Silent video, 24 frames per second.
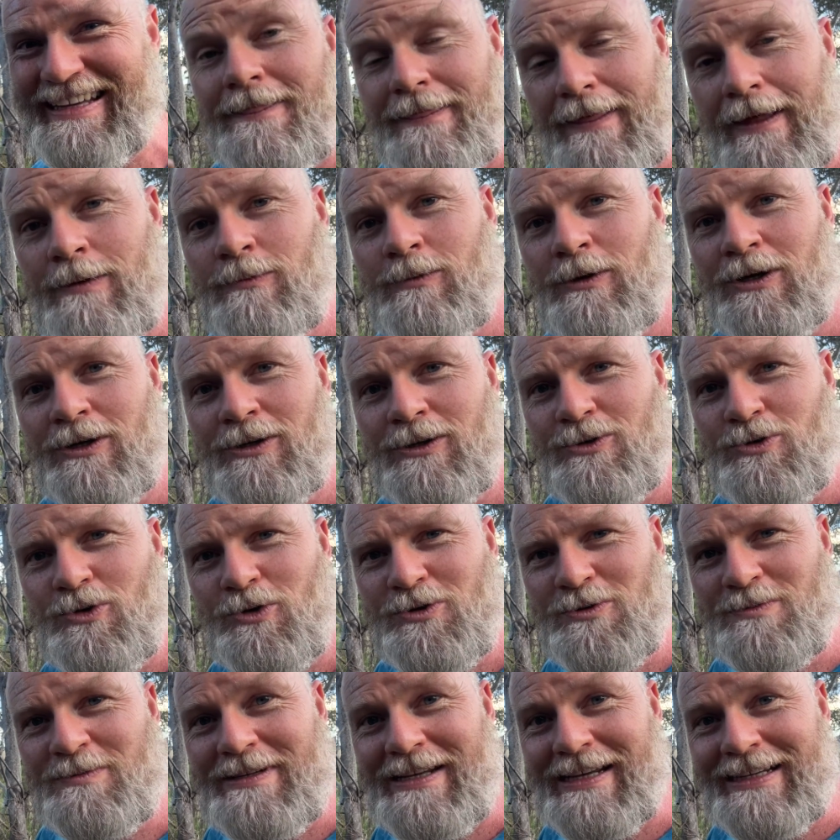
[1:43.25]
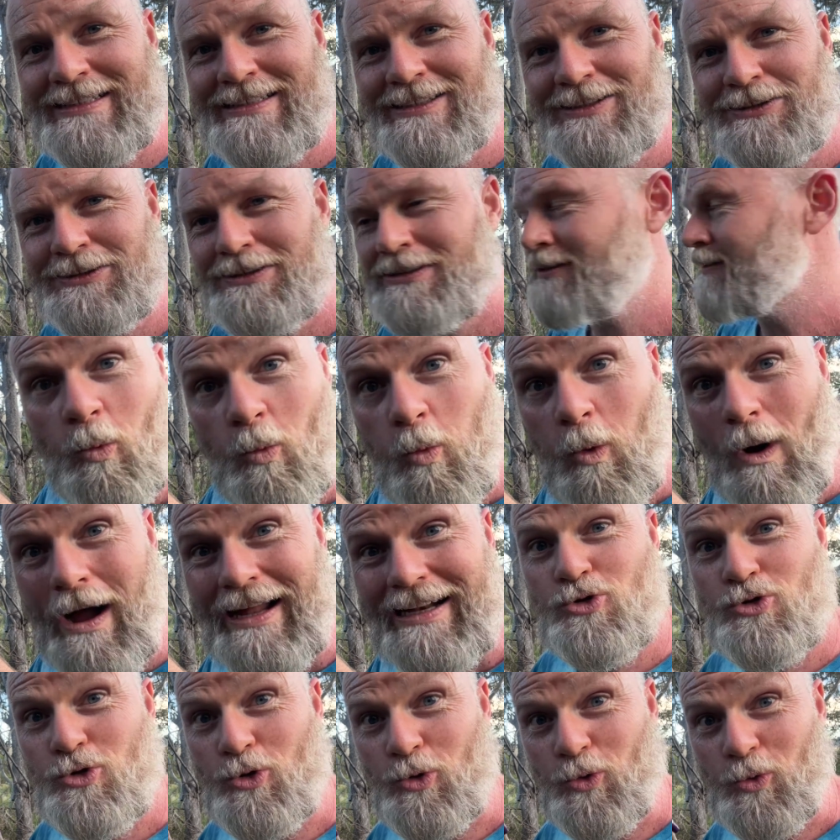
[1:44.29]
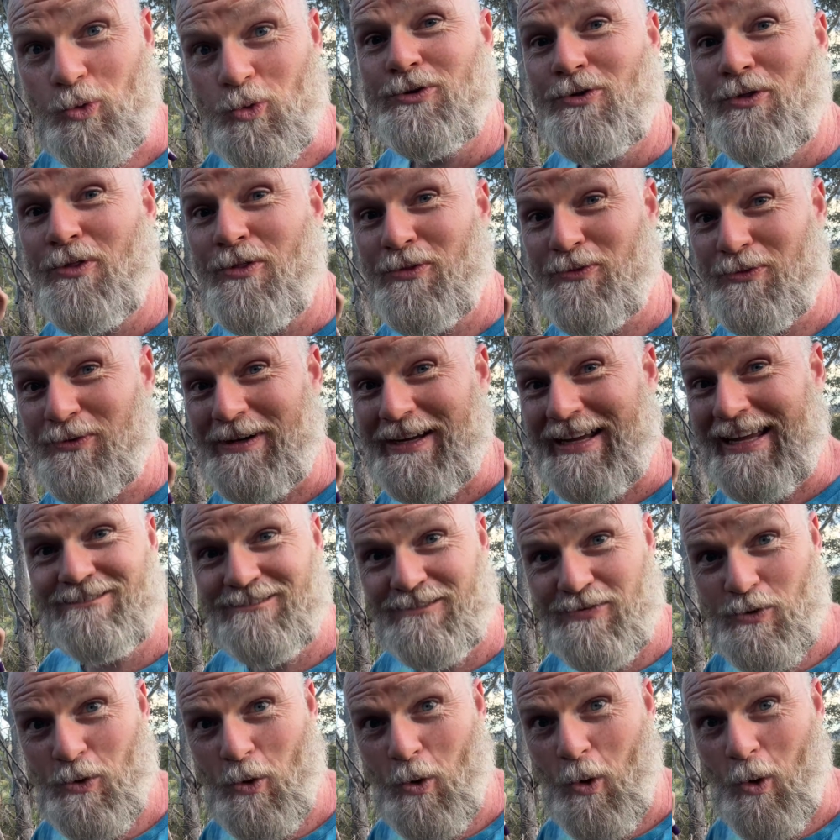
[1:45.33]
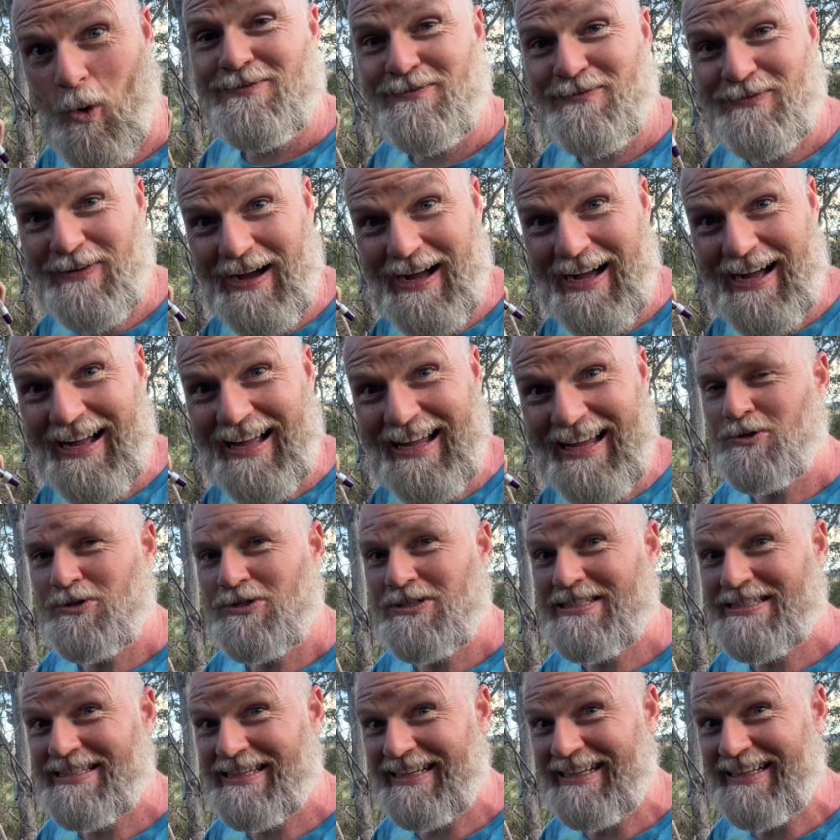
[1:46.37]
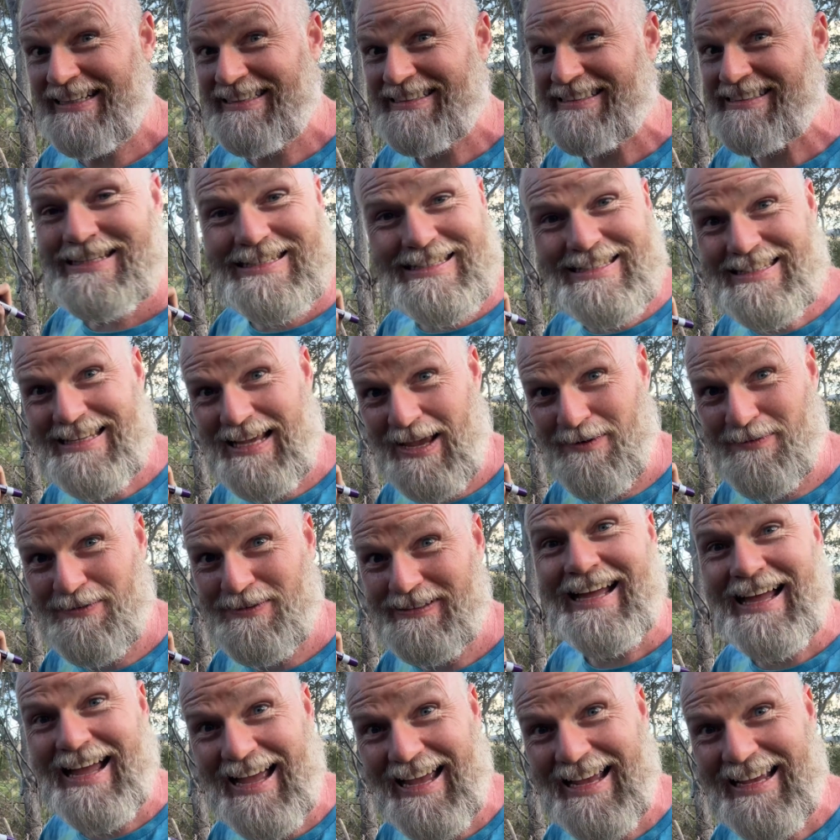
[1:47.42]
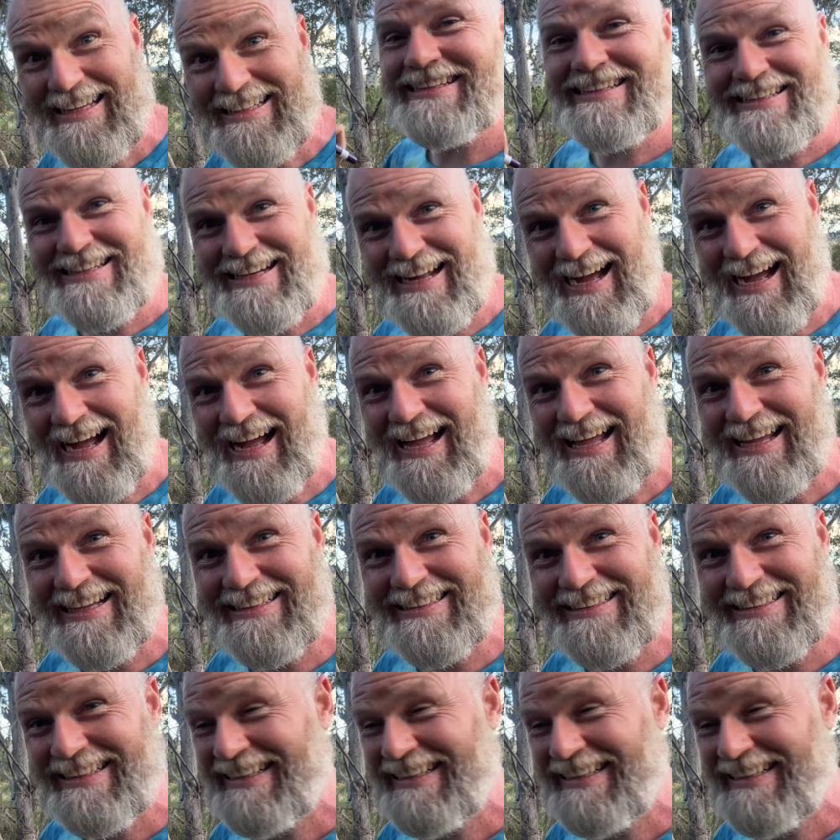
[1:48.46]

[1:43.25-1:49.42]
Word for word: Then we're going to draw some tentacles. One, two, three, four, five, six, seven, eight, nine.